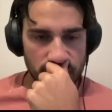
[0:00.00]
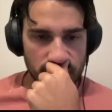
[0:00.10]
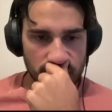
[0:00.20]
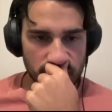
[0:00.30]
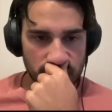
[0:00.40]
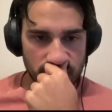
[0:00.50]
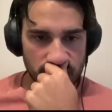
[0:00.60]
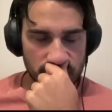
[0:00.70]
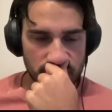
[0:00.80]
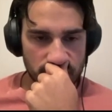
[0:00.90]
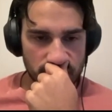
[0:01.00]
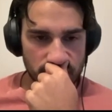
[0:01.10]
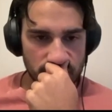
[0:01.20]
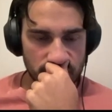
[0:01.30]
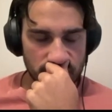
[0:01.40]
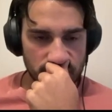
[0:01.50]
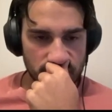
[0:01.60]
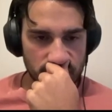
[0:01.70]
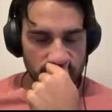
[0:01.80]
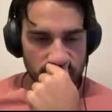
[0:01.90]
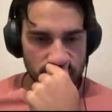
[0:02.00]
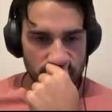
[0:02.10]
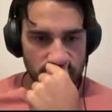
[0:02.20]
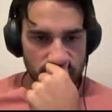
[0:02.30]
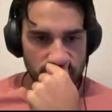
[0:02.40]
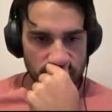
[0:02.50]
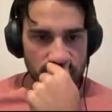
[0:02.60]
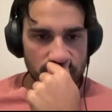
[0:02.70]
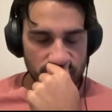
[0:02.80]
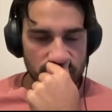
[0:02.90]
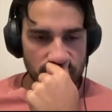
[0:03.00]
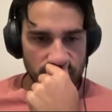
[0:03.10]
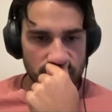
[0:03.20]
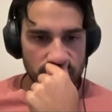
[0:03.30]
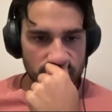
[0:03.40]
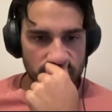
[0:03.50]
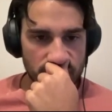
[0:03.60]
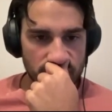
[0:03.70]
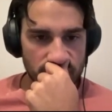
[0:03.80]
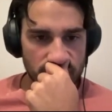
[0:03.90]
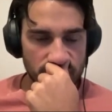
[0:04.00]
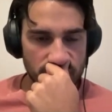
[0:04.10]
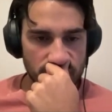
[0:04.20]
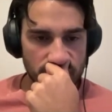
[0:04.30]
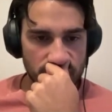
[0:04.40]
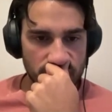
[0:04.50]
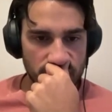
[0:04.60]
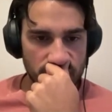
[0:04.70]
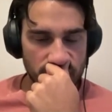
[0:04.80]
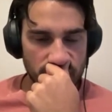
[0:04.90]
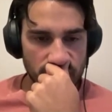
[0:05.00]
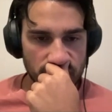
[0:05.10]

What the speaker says: This person isn't speaking.